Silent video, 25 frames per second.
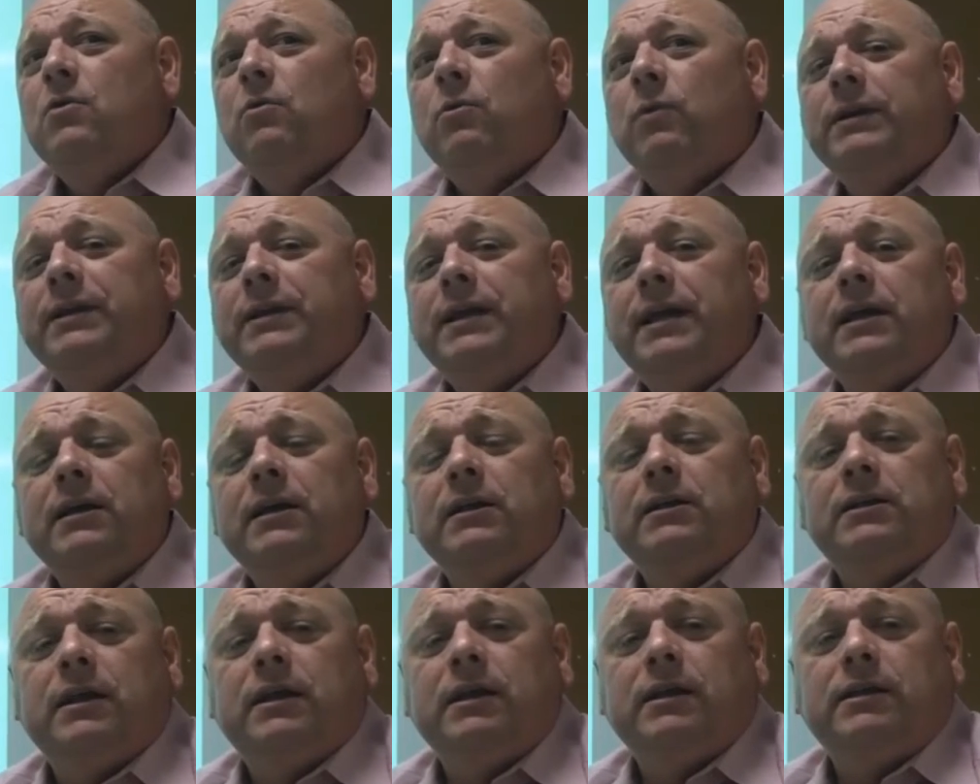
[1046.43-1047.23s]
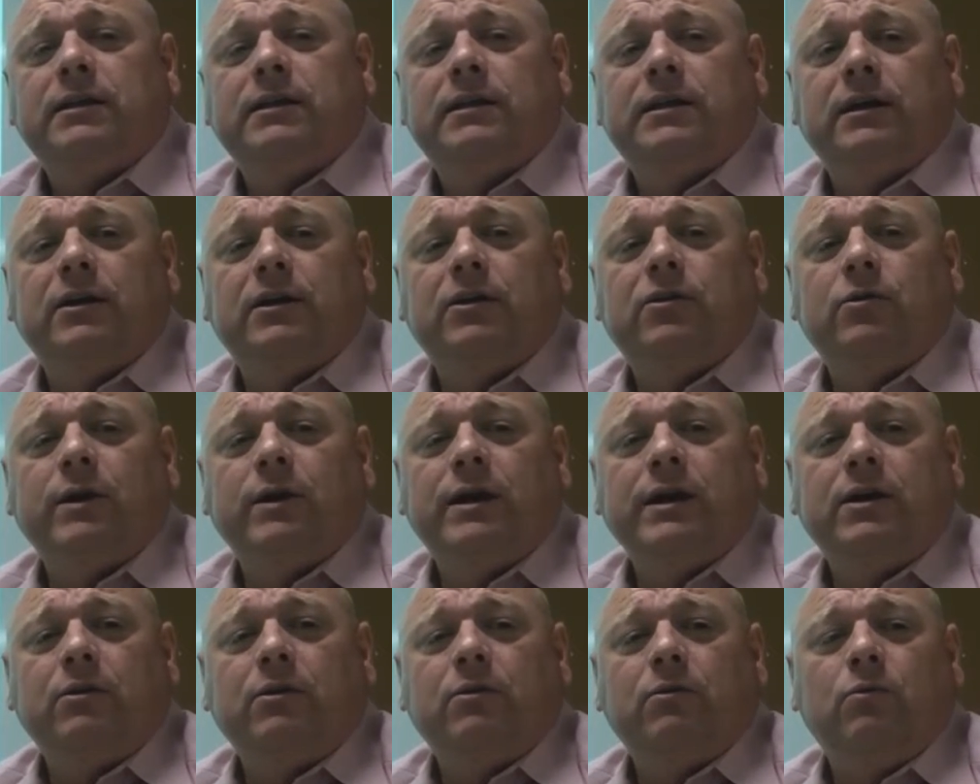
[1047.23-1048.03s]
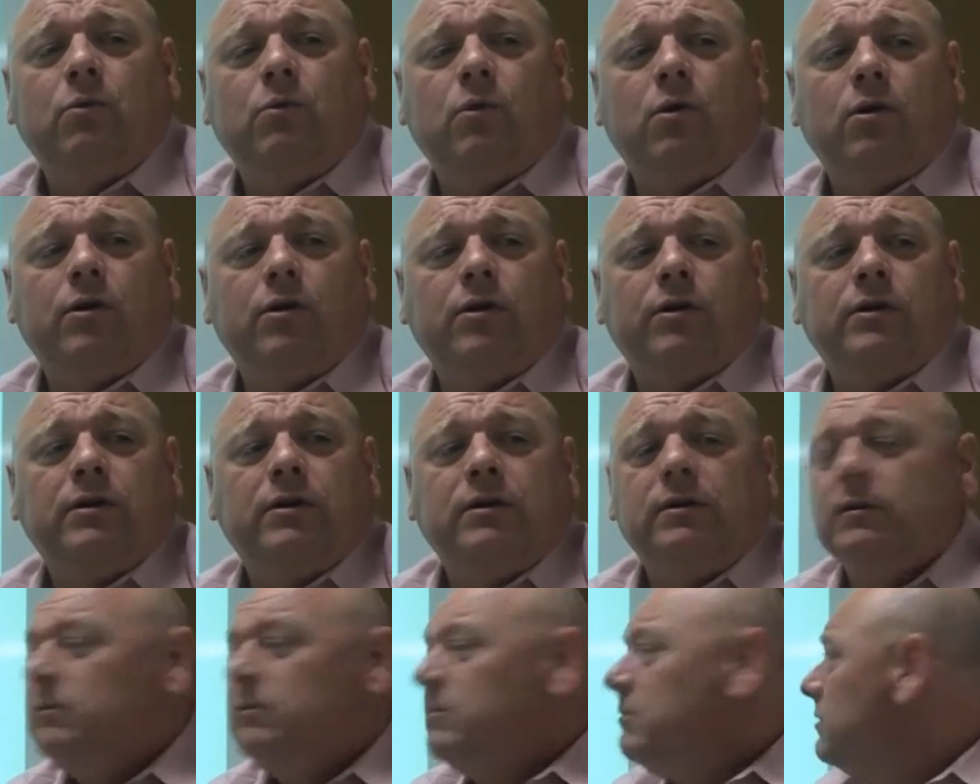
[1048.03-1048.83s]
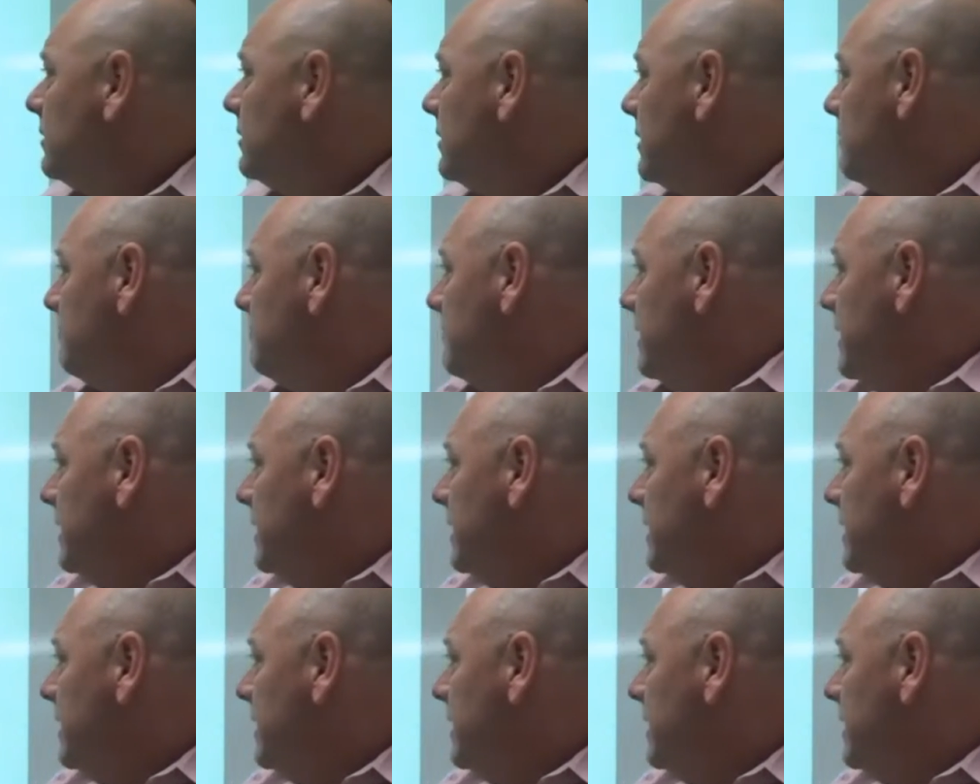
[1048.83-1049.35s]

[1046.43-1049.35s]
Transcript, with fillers: One thing that the Greek word can